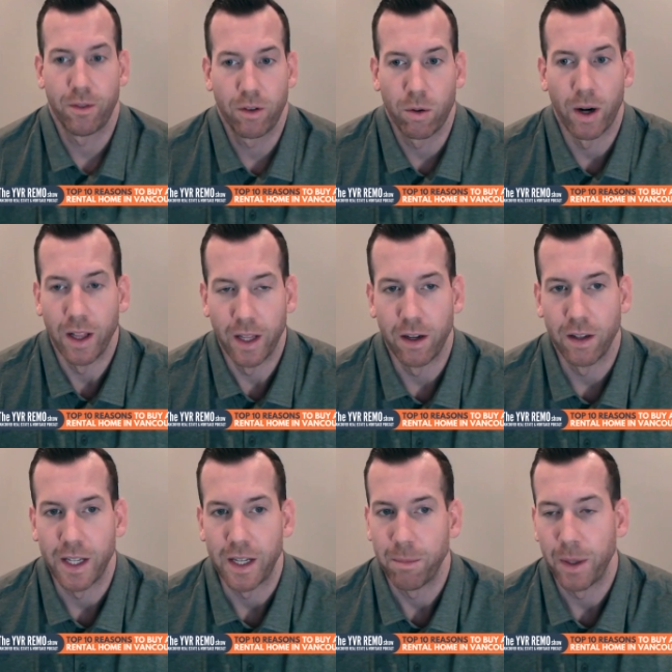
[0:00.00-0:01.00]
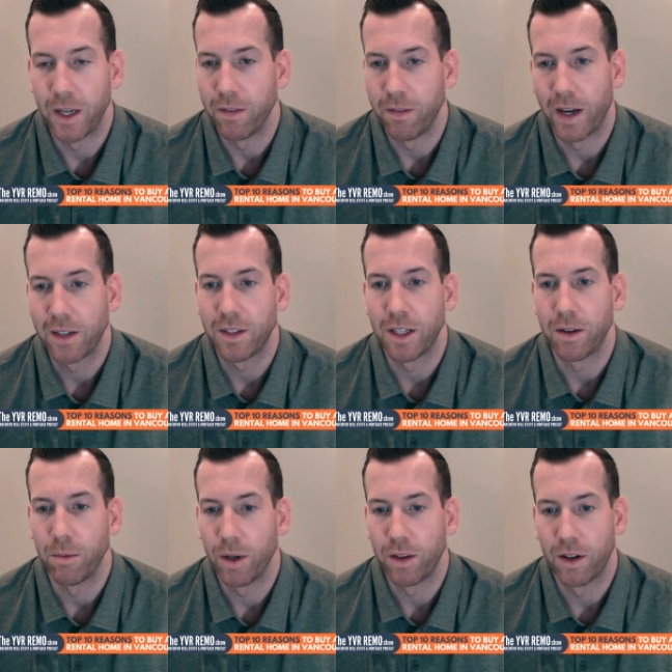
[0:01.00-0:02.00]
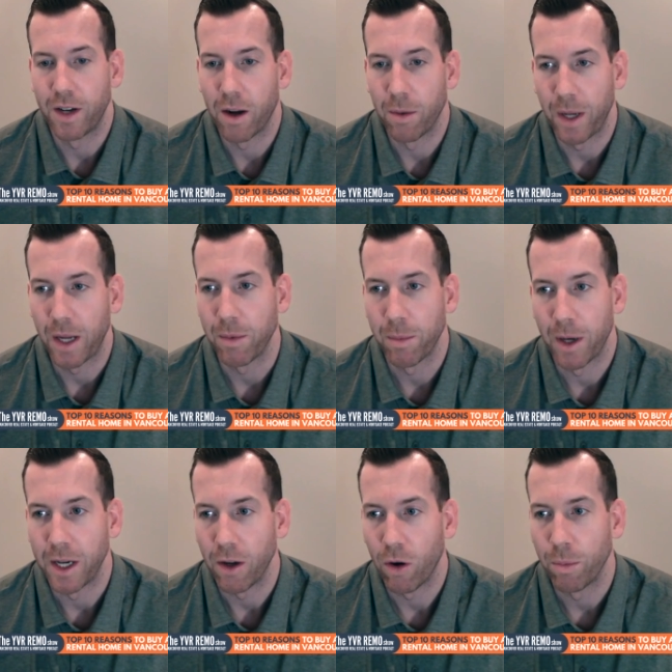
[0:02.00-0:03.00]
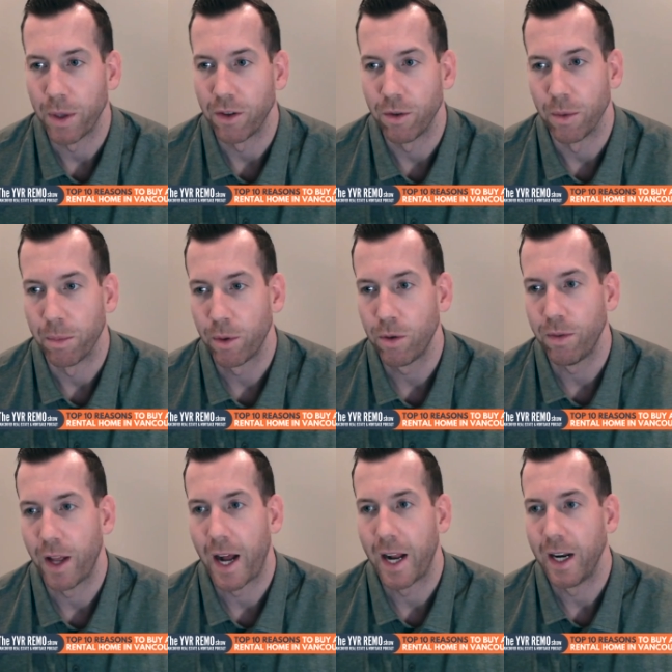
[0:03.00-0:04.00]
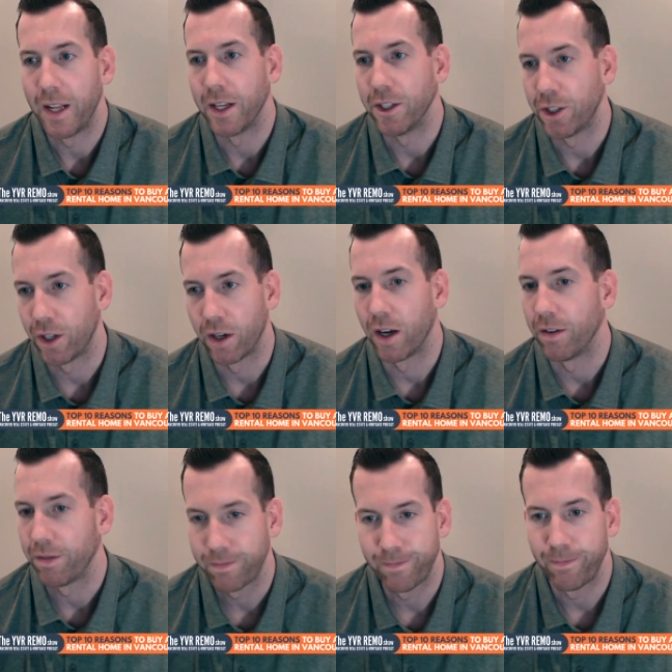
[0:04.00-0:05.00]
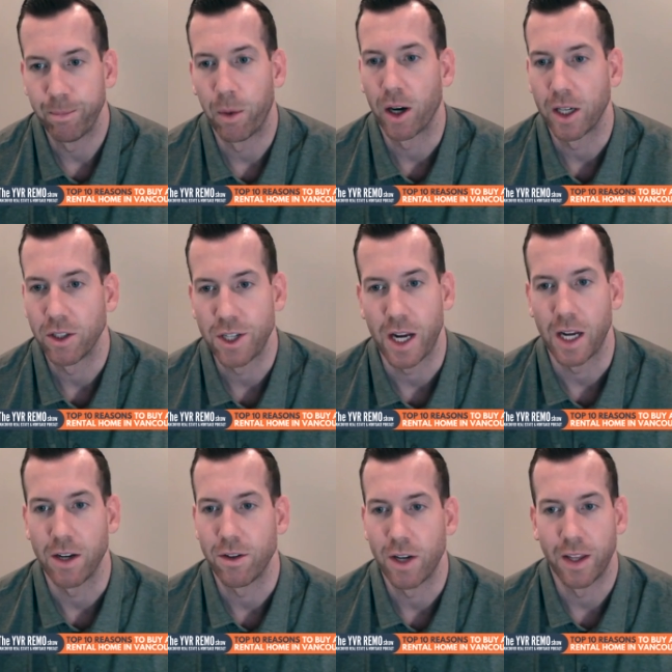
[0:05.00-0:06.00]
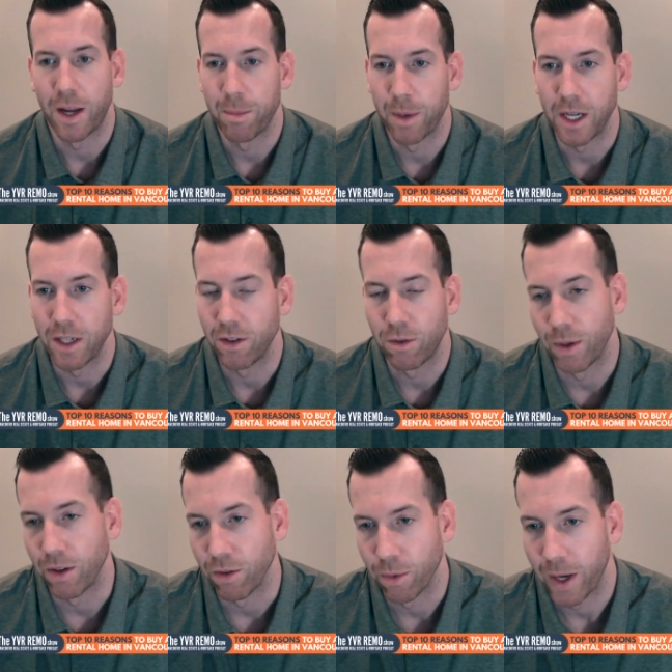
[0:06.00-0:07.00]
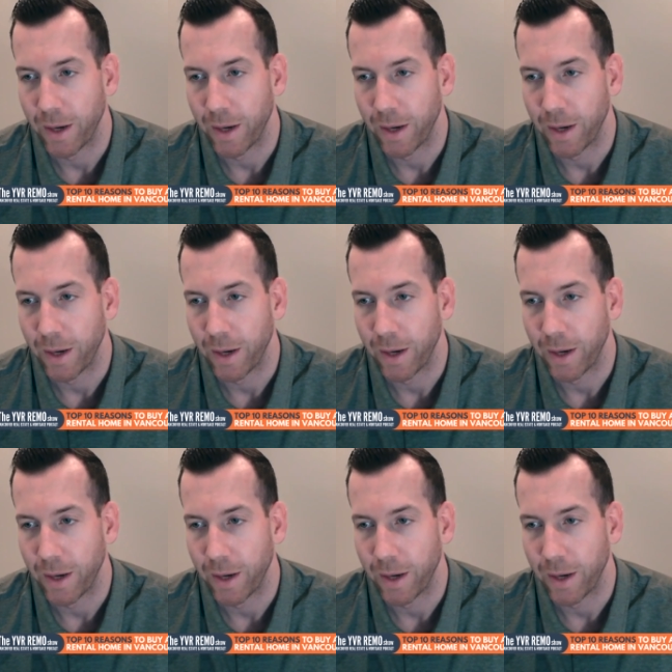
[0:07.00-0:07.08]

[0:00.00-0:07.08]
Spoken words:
quite literally been investing with their down payment money, hoping to improve that. And then sure enough, markets change and that money just dwindles away.